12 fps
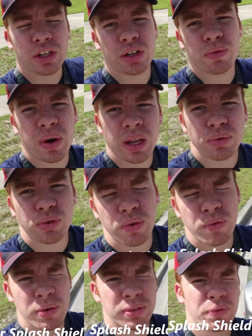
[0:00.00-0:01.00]
and you can find them for
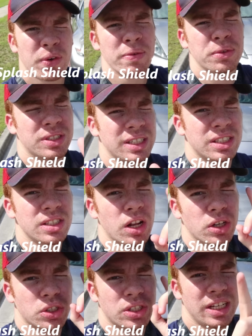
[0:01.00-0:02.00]
$55 to
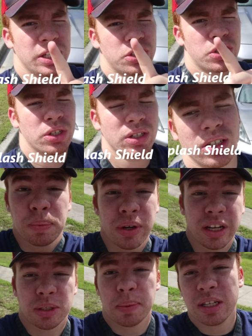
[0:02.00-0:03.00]
$60 each.
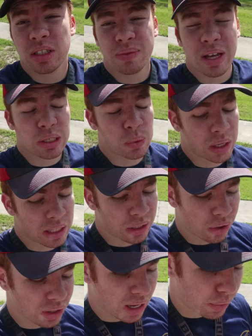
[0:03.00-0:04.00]
Pretty expensive, that's why I
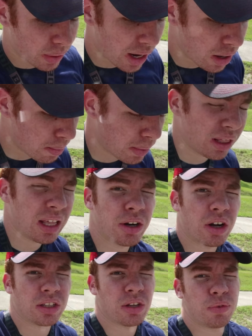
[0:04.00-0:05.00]
didn't go that route, but
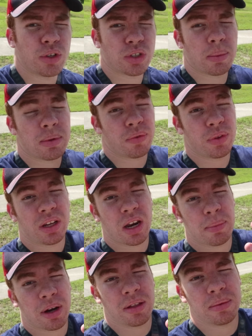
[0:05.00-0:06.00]
later on in the future I'm definitely gonna buy